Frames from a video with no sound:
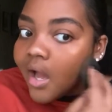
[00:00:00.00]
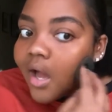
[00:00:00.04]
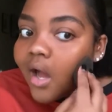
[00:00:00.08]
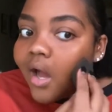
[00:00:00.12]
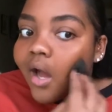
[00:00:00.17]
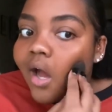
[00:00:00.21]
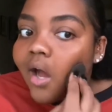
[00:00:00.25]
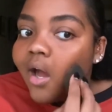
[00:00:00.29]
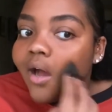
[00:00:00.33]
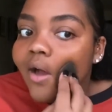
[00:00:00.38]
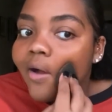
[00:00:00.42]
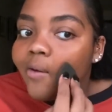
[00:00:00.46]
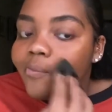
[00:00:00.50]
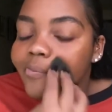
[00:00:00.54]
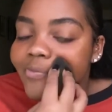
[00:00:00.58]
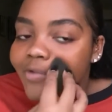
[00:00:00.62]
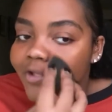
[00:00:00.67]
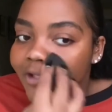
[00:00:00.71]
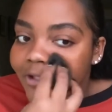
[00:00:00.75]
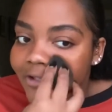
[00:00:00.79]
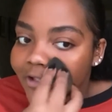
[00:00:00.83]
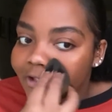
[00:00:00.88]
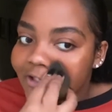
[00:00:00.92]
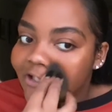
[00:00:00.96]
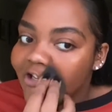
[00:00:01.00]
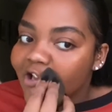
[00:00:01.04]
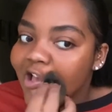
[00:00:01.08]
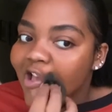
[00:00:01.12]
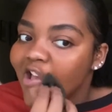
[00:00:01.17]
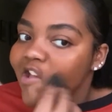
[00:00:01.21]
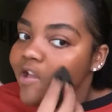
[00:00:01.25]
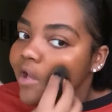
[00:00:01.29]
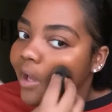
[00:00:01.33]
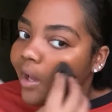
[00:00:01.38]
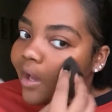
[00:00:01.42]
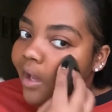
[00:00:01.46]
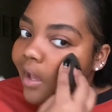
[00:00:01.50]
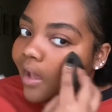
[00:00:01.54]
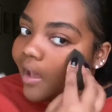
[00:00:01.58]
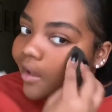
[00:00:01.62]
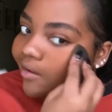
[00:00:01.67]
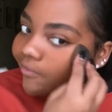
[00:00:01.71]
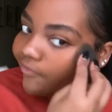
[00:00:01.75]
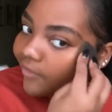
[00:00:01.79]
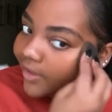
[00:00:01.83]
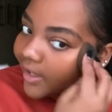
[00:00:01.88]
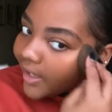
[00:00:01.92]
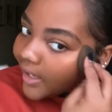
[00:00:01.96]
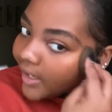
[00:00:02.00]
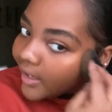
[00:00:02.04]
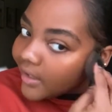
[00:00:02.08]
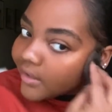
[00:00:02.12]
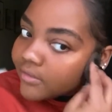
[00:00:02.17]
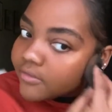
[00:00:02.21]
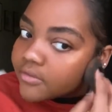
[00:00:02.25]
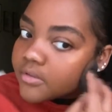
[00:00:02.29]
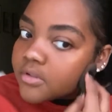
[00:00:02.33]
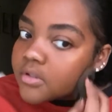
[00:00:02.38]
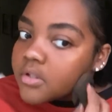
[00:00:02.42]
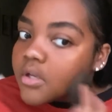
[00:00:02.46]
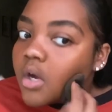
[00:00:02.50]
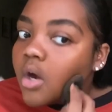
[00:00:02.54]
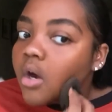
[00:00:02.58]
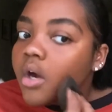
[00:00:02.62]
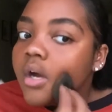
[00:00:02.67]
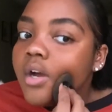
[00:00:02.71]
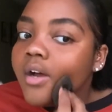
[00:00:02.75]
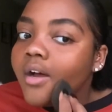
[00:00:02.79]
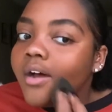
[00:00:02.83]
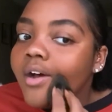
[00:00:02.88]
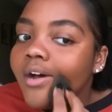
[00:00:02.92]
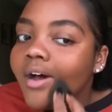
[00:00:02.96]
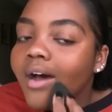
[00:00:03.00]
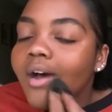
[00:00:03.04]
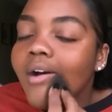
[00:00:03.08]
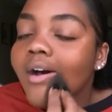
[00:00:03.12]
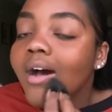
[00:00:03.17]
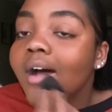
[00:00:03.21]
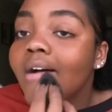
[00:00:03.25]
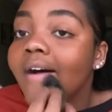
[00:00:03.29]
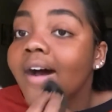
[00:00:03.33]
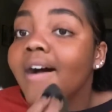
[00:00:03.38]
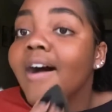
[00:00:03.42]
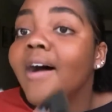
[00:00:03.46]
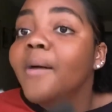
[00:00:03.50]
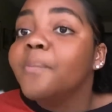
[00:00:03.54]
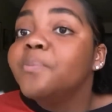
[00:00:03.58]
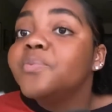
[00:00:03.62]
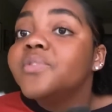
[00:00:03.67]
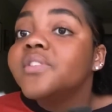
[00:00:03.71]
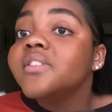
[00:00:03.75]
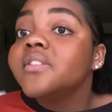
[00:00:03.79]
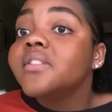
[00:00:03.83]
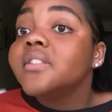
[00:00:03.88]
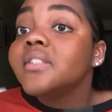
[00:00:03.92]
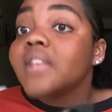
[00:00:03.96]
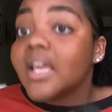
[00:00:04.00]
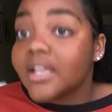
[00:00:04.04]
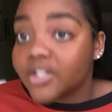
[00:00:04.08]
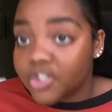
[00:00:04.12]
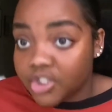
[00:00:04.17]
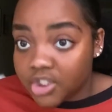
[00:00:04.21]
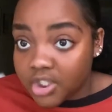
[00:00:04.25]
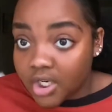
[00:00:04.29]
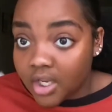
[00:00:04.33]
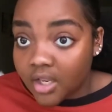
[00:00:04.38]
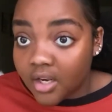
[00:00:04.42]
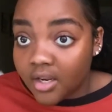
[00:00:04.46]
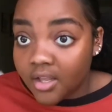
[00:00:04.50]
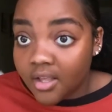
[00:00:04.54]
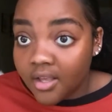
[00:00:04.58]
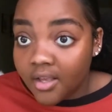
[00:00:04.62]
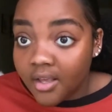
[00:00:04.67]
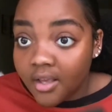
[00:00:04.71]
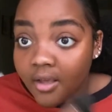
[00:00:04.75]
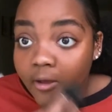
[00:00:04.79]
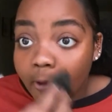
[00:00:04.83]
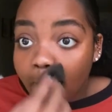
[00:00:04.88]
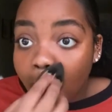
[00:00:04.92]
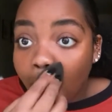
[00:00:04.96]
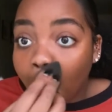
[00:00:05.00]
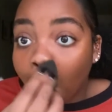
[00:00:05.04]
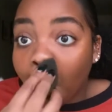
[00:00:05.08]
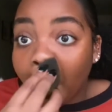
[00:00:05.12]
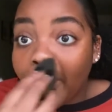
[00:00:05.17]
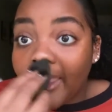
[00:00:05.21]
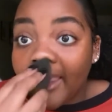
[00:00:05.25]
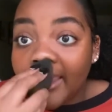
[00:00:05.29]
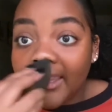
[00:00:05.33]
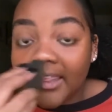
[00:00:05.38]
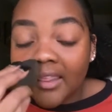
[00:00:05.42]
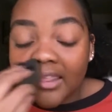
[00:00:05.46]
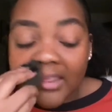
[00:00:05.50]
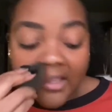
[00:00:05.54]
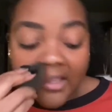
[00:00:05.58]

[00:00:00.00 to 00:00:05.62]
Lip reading: To this day, I have a obsession with